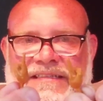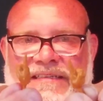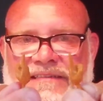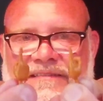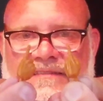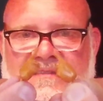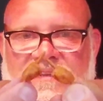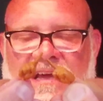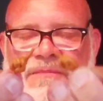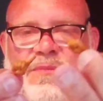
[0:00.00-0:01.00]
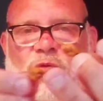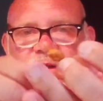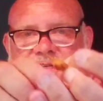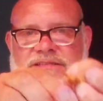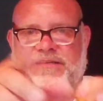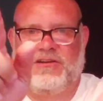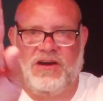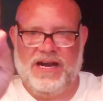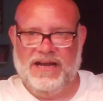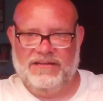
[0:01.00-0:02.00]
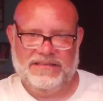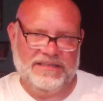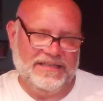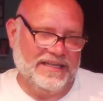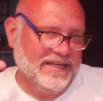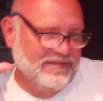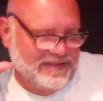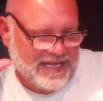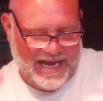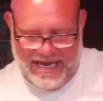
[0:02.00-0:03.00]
Yep, gotta point to the crowd and then give it